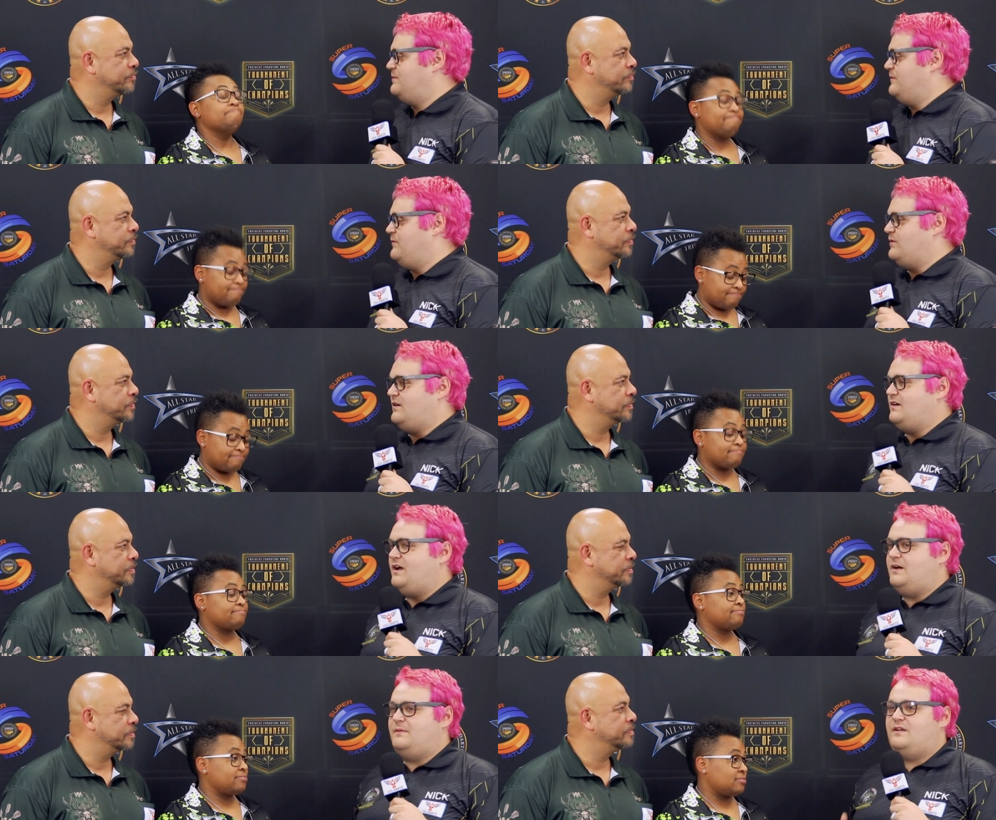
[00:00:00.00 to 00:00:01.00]
Speaker 1: with before,
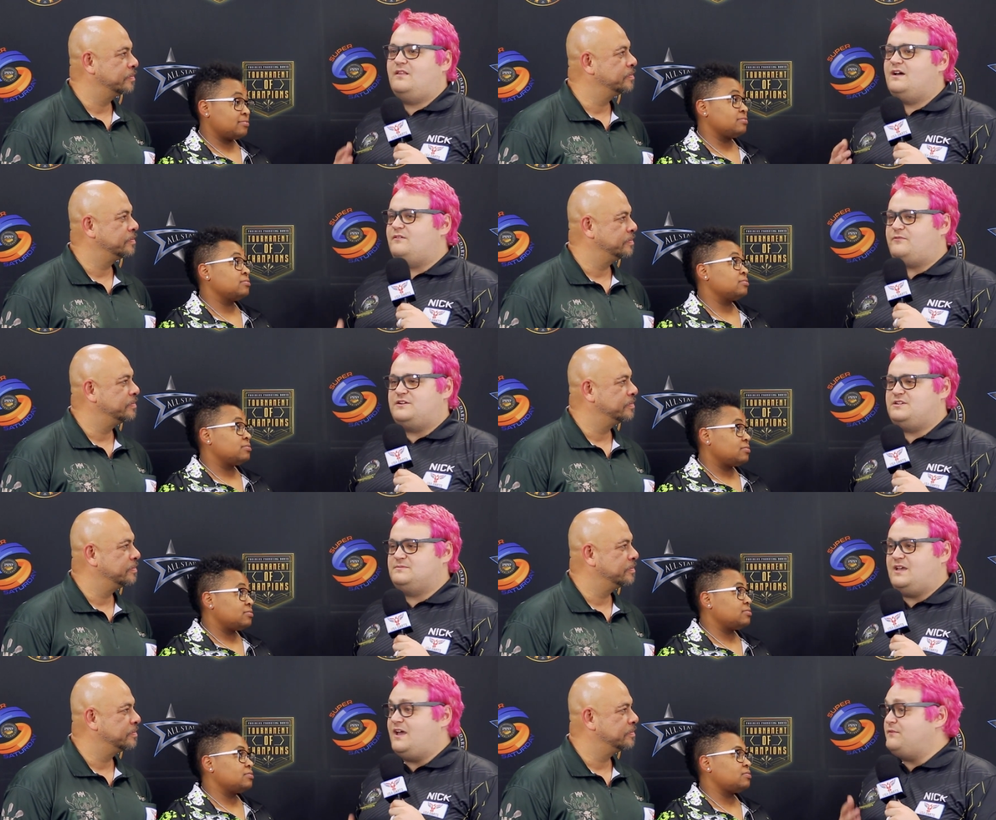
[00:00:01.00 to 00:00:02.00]
um, and a lot of fresh
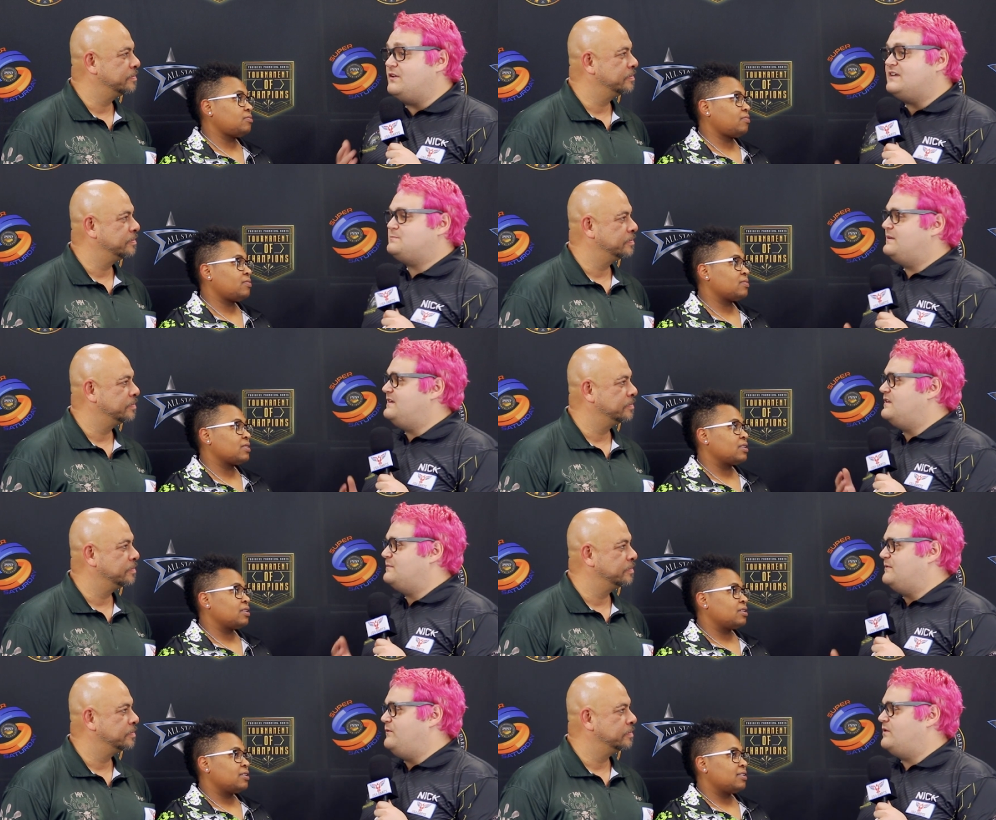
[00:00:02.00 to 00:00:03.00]
teams. Have you guys played together
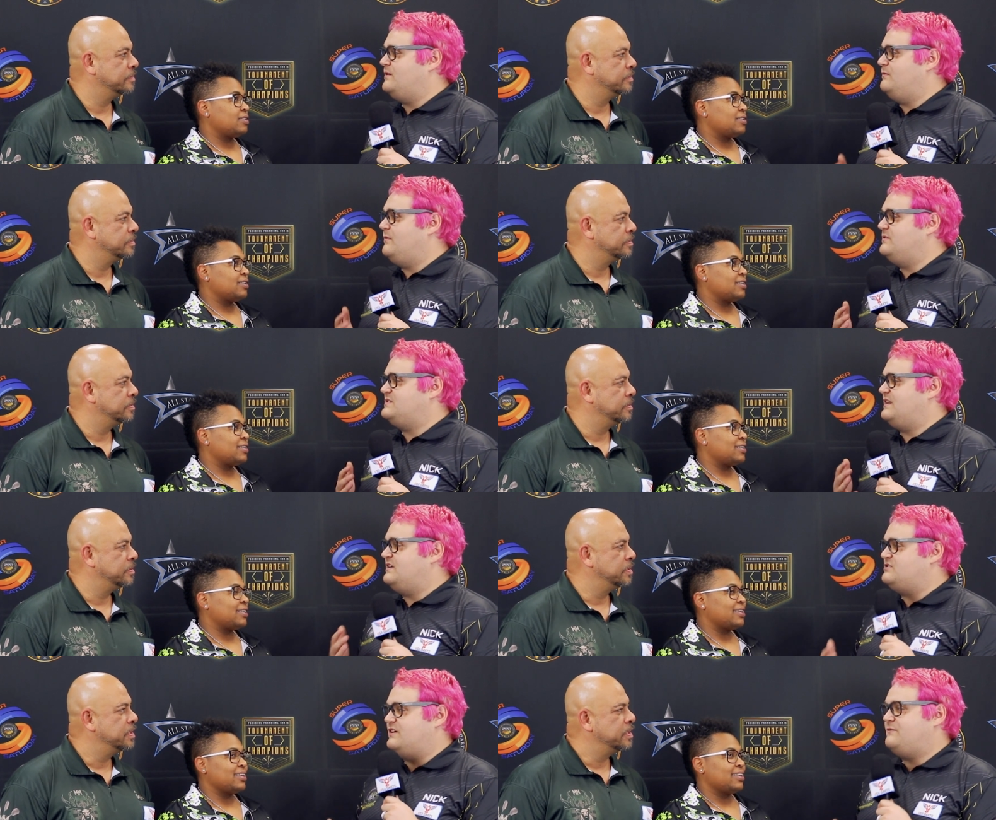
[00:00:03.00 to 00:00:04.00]
before? And what was it
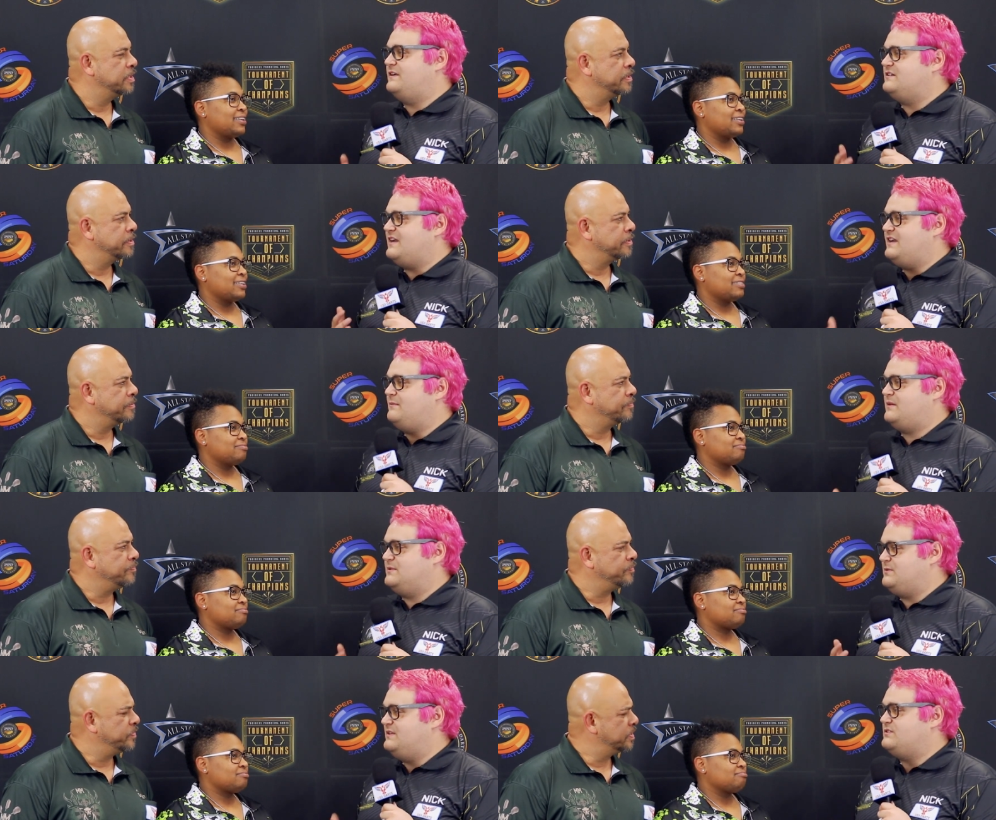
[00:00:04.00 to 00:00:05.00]
like trying to find your dynamic
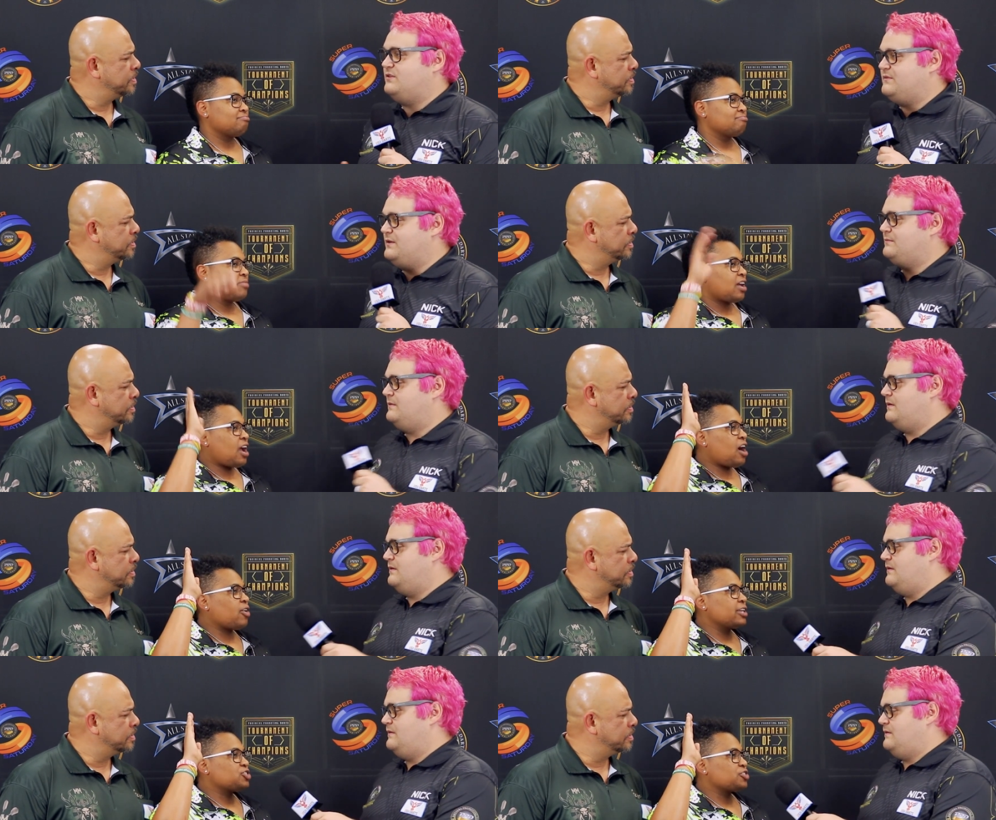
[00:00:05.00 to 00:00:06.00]
between the two of you?
Speaker 2: I'll
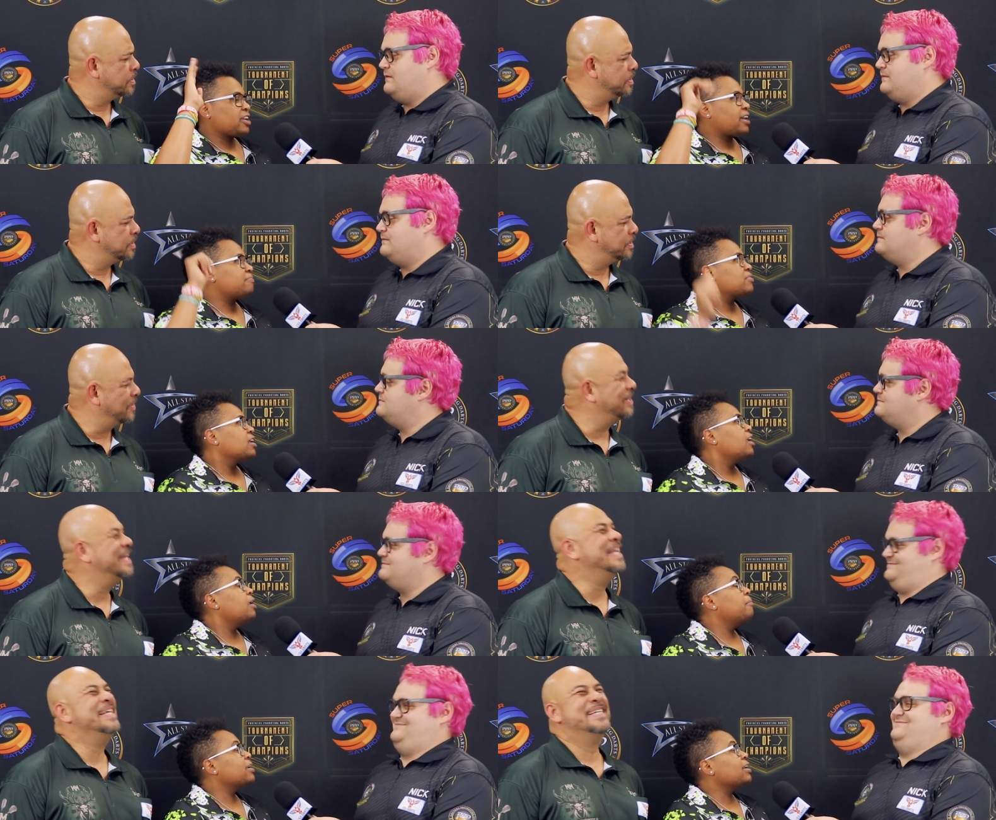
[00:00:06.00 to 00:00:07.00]
answer that.
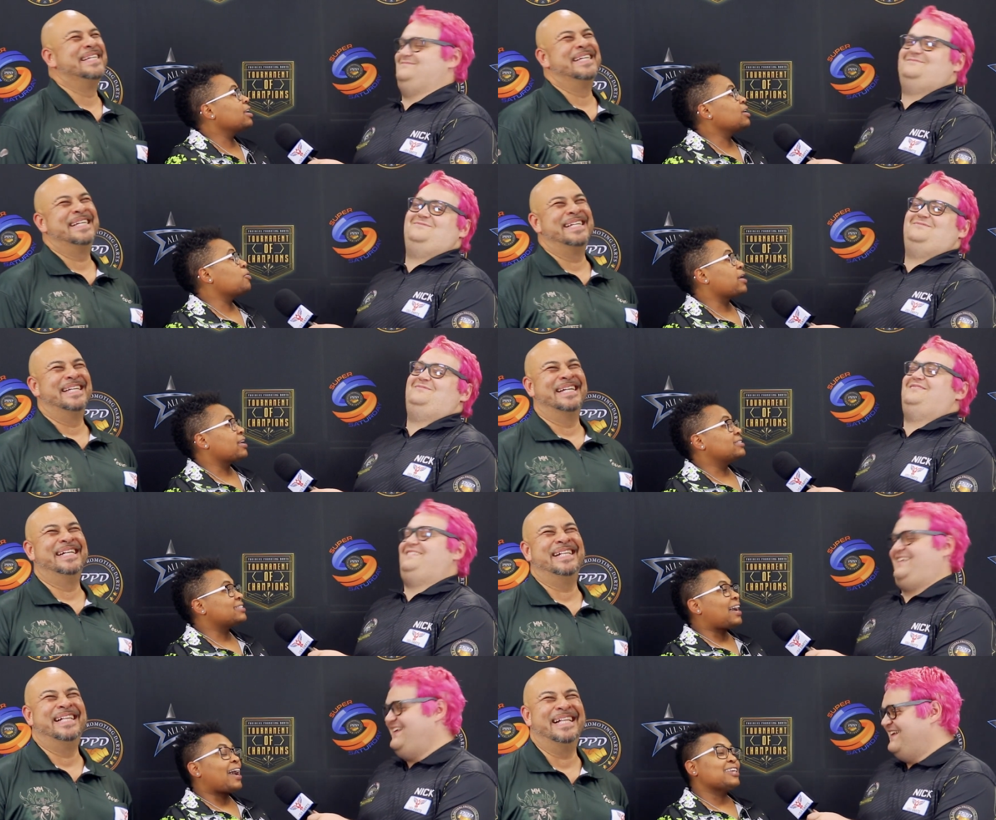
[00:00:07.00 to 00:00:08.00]
But anyways,
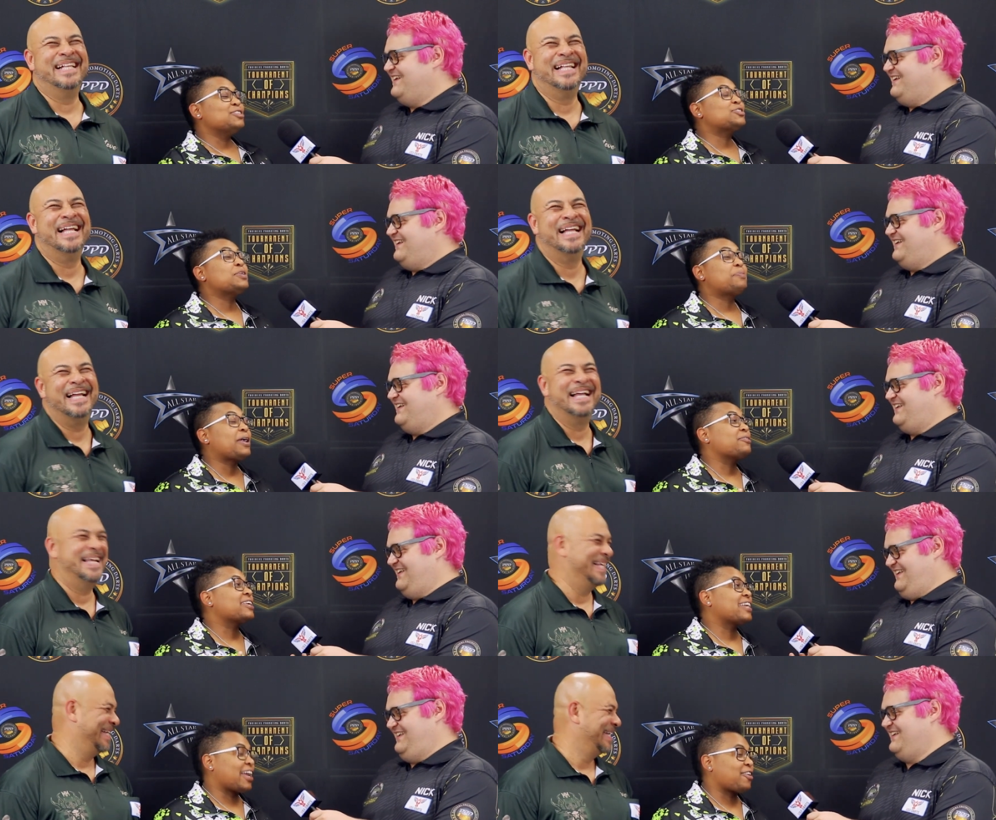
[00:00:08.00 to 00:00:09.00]
I usually play
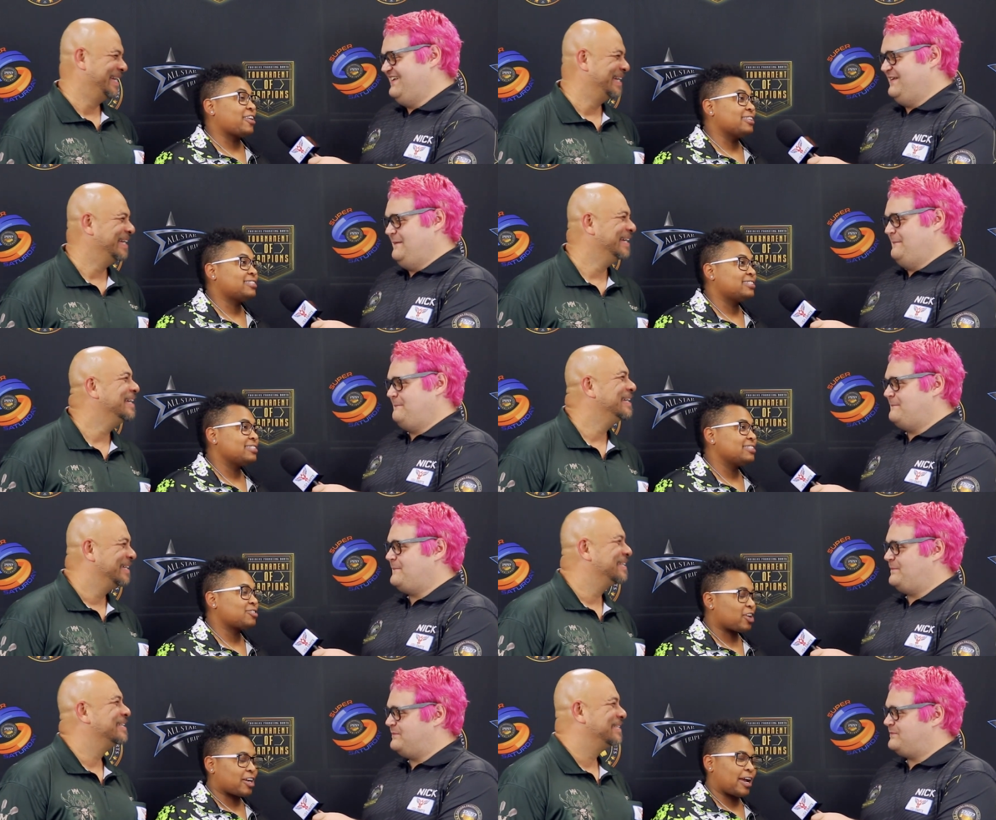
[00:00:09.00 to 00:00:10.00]
with Garrett
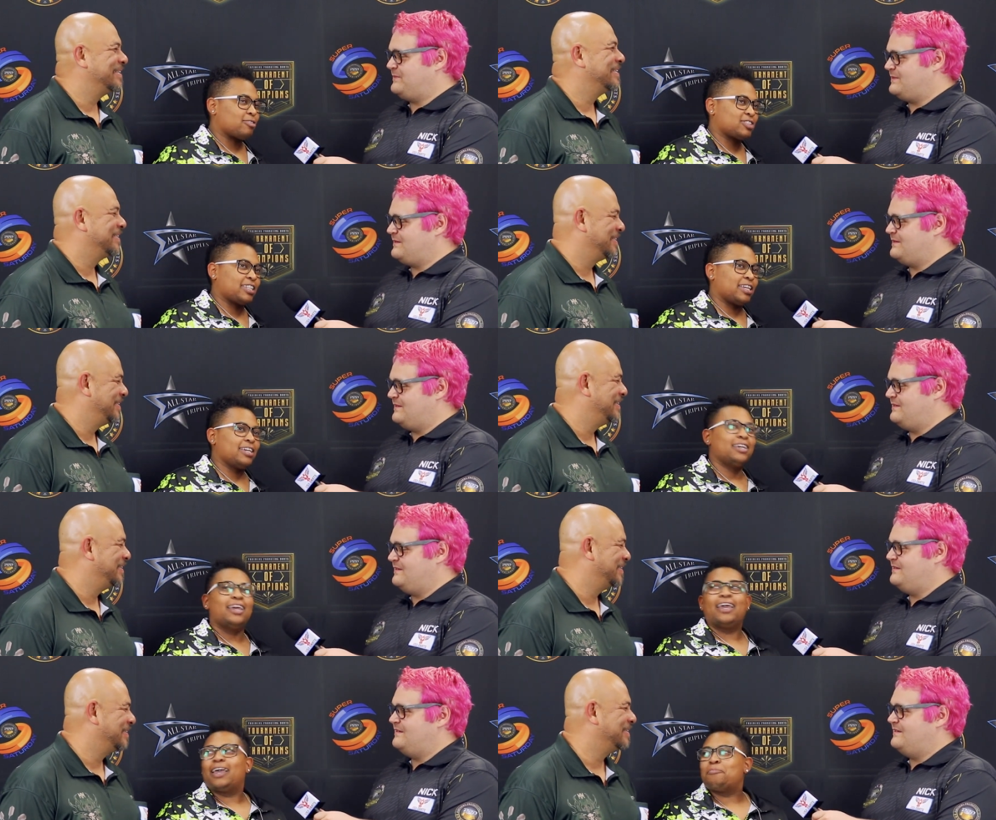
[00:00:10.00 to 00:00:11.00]
Krakowski,
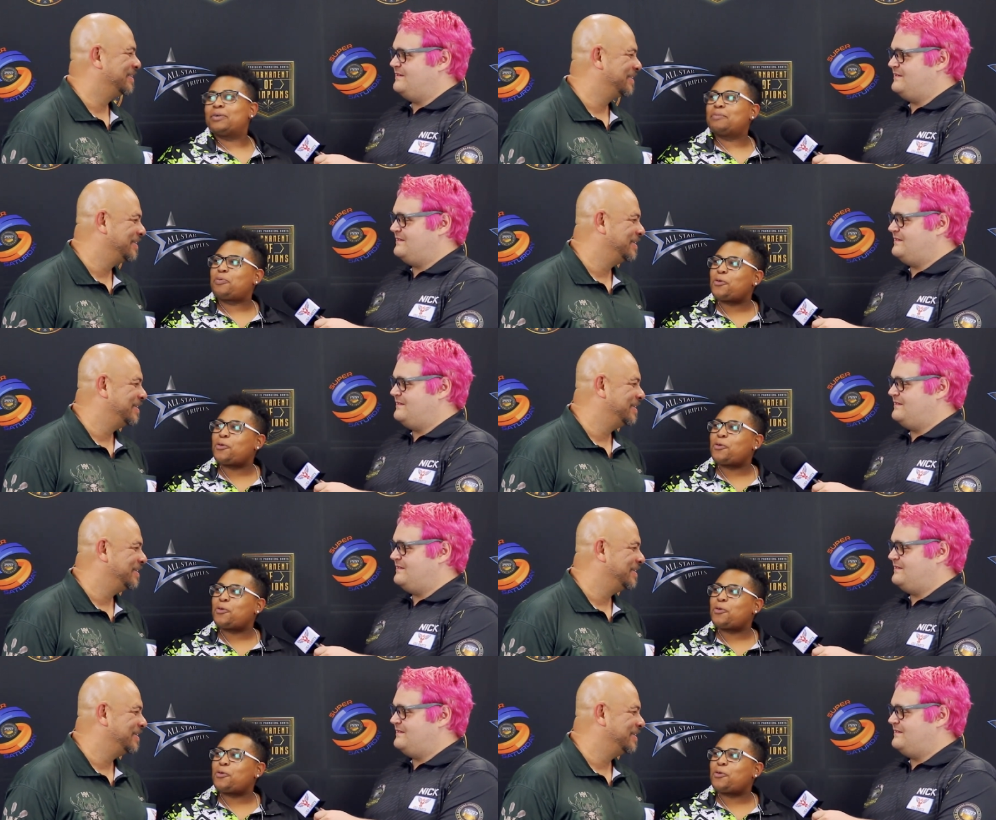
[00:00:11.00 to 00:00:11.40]
but